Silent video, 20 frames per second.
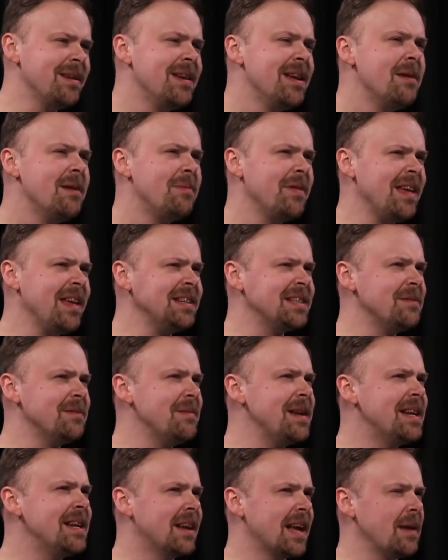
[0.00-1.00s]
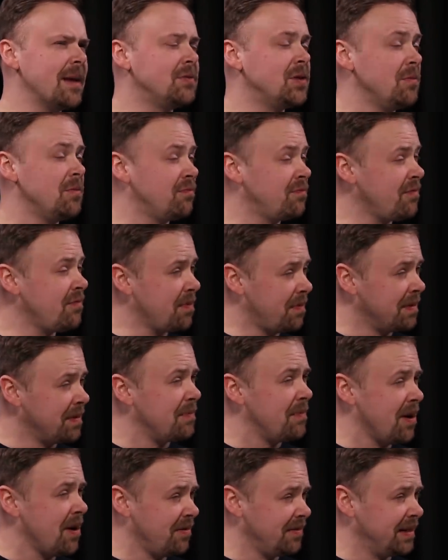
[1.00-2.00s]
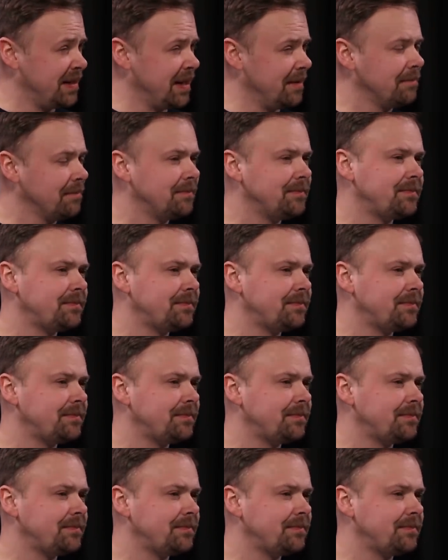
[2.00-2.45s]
Play. I think but that's an Amiga game, so you probably pirated it.